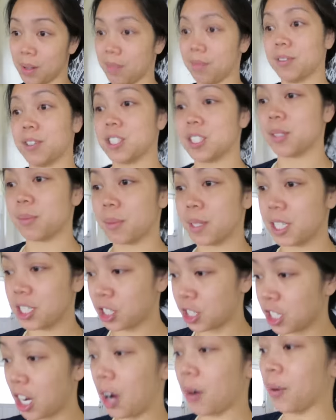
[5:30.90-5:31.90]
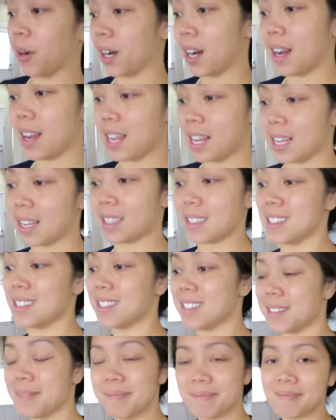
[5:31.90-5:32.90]
Well, first I'm going to shower
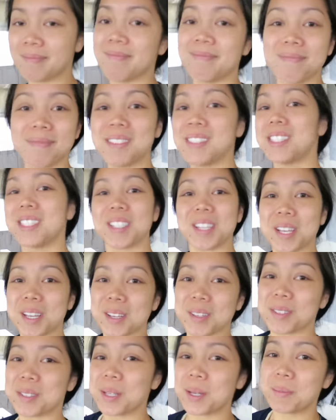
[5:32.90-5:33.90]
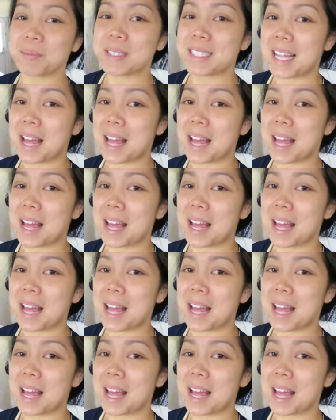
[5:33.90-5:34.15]
and to YouTube